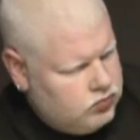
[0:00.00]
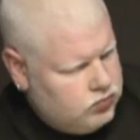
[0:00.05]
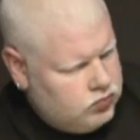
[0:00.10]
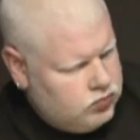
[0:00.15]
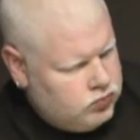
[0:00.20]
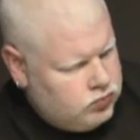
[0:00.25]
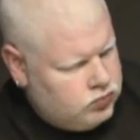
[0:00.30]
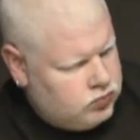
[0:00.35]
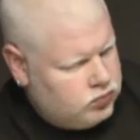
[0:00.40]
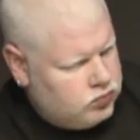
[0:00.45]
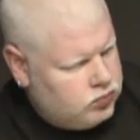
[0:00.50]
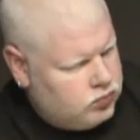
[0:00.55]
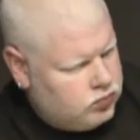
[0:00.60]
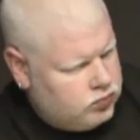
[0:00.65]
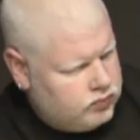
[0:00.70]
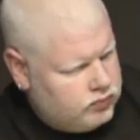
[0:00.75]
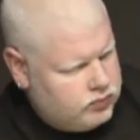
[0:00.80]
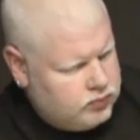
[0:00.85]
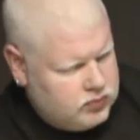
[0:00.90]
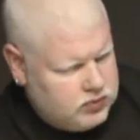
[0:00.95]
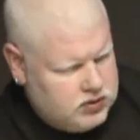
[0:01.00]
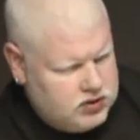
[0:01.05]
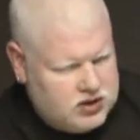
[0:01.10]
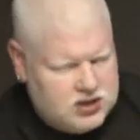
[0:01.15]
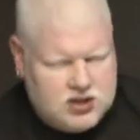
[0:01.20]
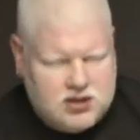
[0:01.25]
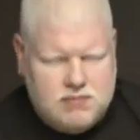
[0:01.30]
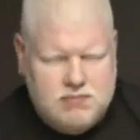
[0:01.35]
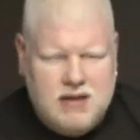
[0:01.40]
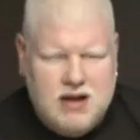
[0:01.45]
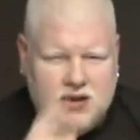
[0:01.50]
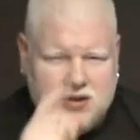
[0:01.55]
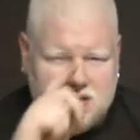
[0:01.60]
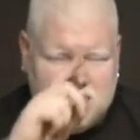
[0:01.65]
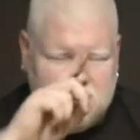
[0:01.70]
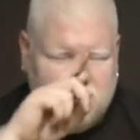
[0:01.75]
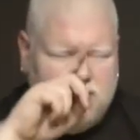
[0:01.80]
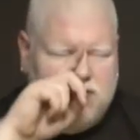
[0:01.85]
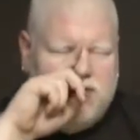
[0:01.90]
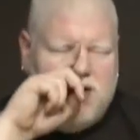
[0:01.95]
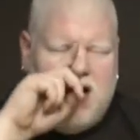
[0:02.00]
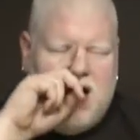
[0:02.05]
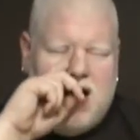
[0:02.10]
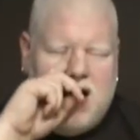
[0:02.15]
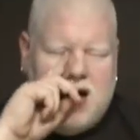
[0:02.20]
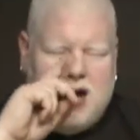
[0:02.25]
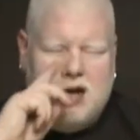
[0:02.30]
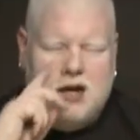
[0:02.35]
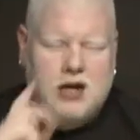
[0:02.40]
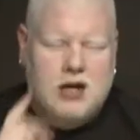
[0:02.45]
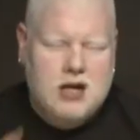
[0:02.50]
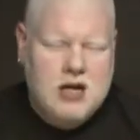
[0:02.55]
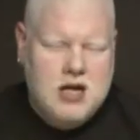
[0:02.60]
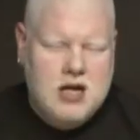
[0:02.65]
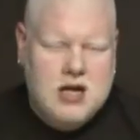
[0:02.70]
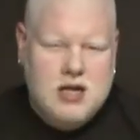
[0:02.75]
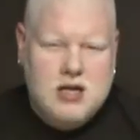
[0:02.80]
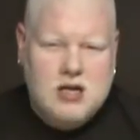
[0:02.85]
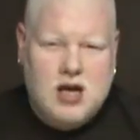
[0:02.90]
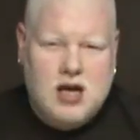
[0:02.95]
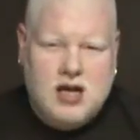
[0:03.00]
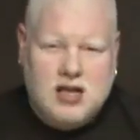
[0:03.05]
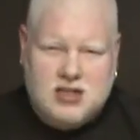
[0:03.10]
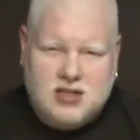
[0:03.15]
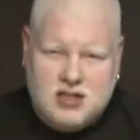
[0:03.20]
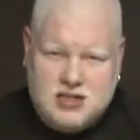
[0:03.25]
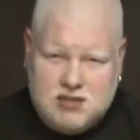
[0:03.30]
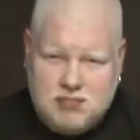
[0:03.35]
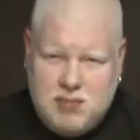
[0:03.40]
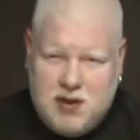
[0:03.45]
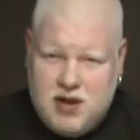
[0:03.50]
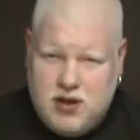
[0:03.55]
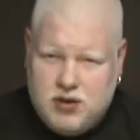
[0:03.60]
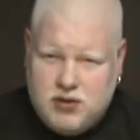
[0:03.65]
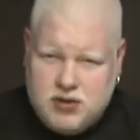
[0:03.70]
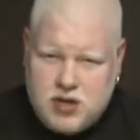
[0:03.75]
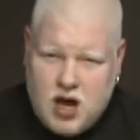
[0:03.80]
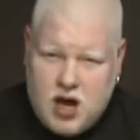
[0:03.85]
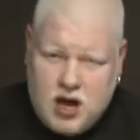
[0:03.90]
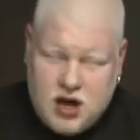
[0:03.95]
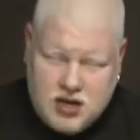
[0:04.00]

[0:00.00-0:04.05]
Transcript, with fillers: It smells divine. It smells